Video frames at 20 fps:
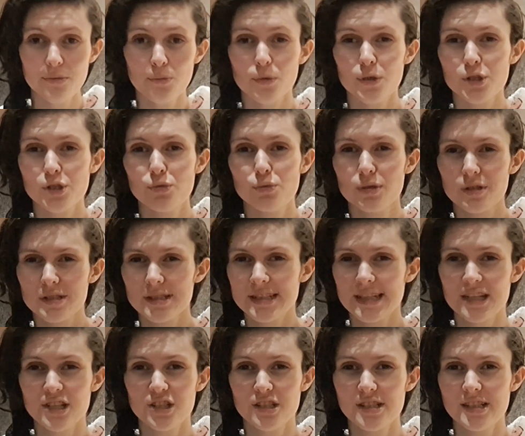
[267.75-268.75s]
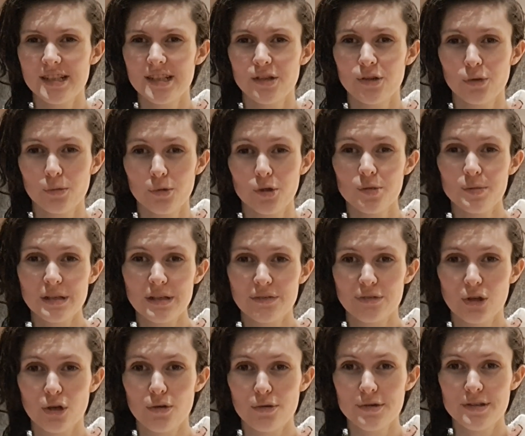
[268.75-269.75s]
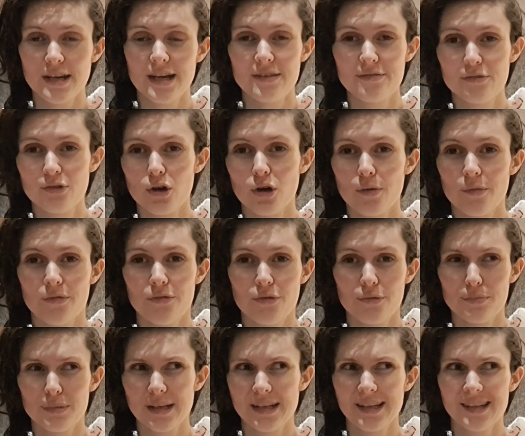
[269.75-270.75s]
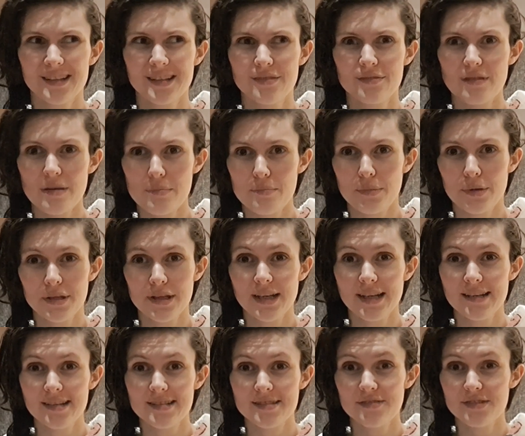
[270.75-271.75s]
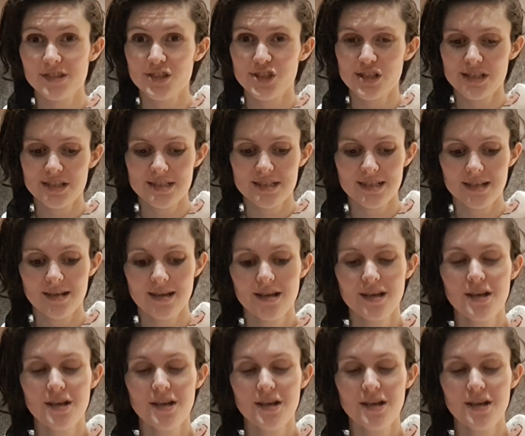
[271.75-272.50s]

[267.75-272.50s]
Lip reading: which you will see actually in an upcoming vlog that I've got from like November that I need to finish editing,